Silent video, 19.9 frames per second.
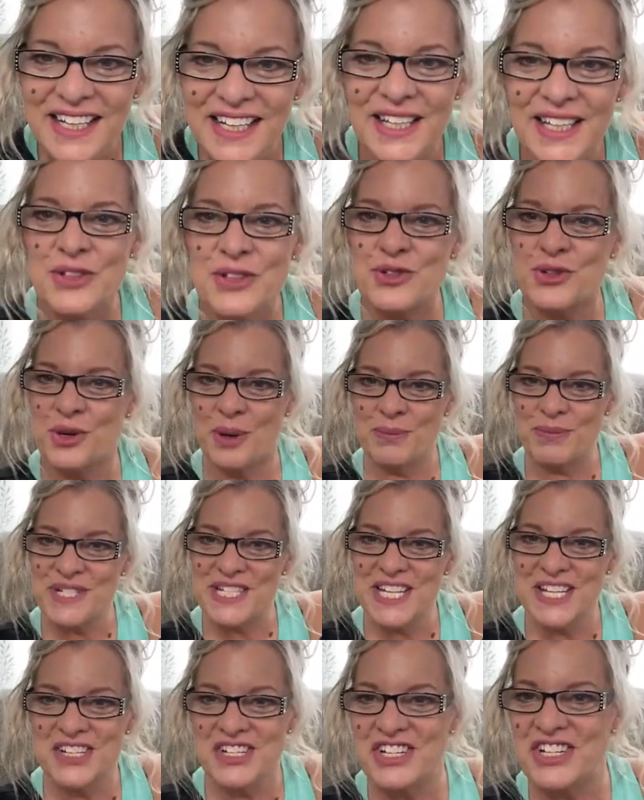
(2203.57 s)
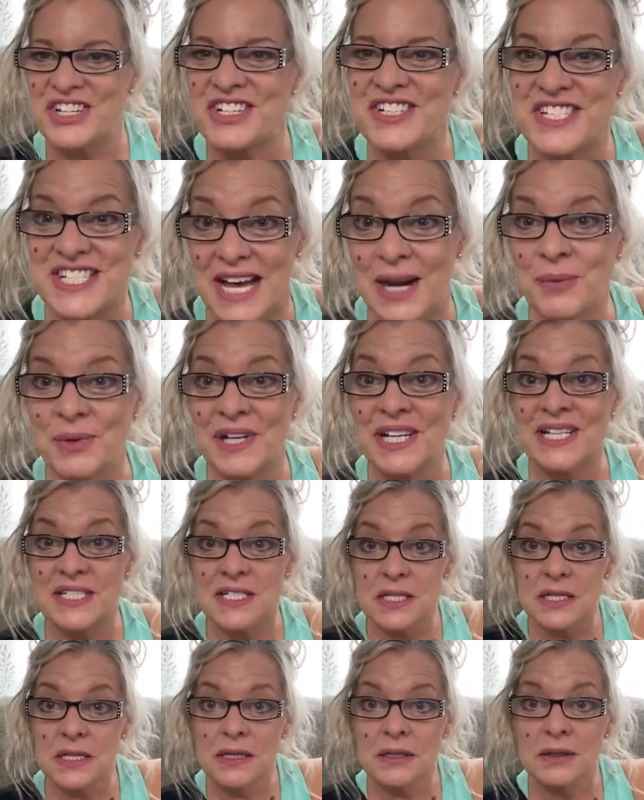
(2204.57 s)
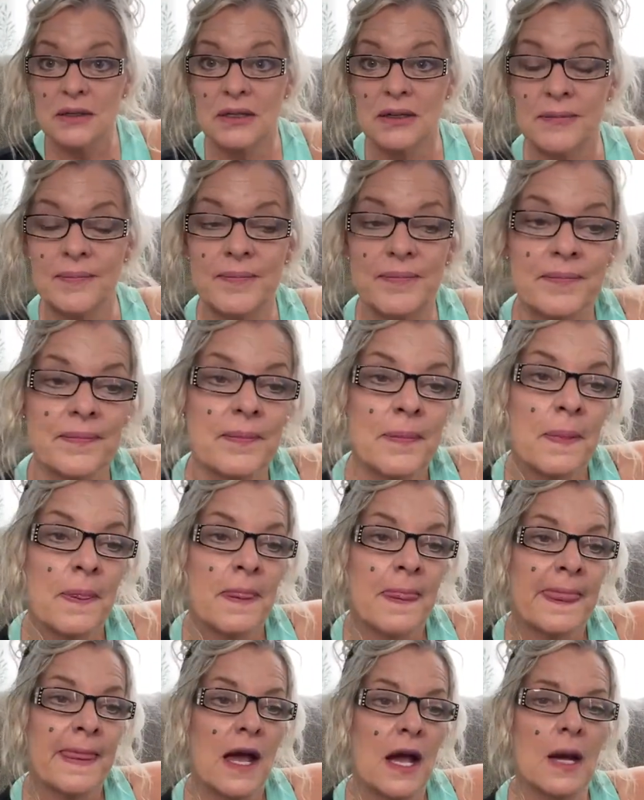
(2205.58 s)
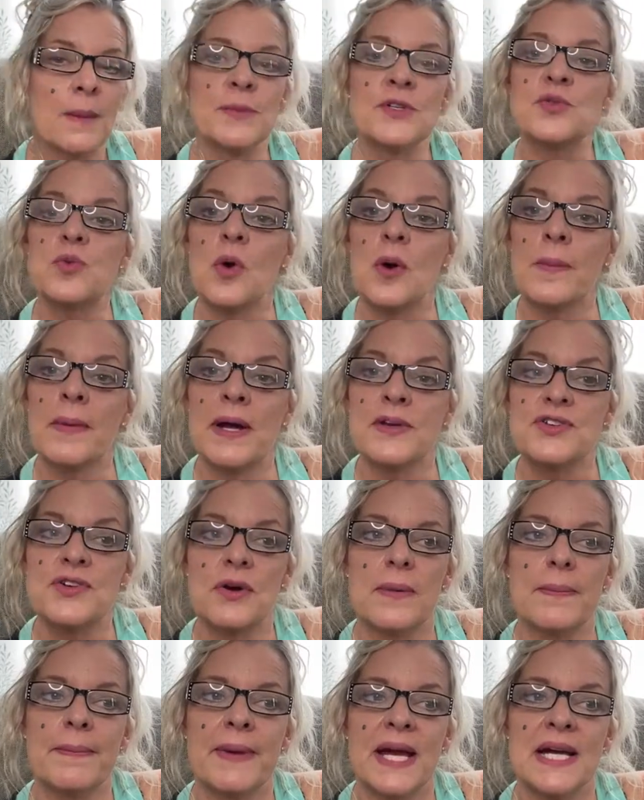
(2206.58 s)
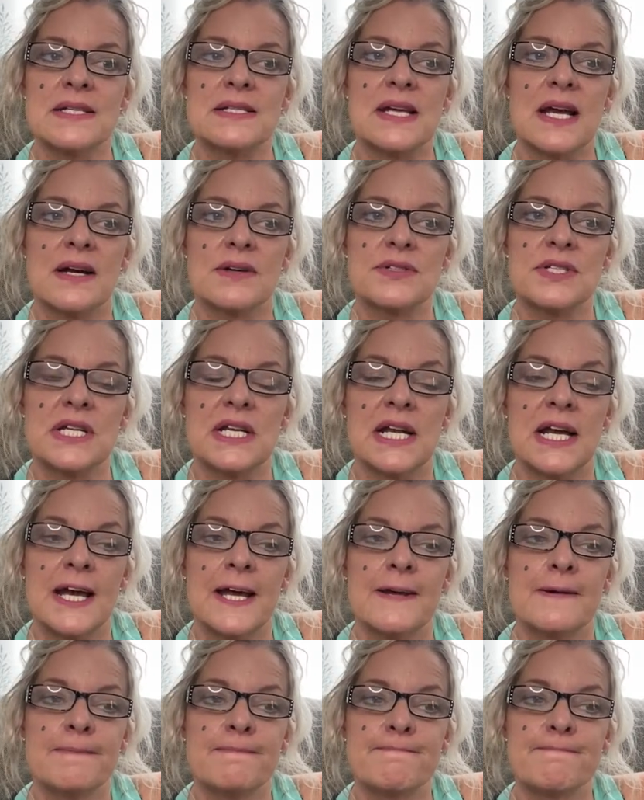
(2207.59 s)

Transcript: Little Trump t-shirts. I would have too. I almost wore my Trump mask out today.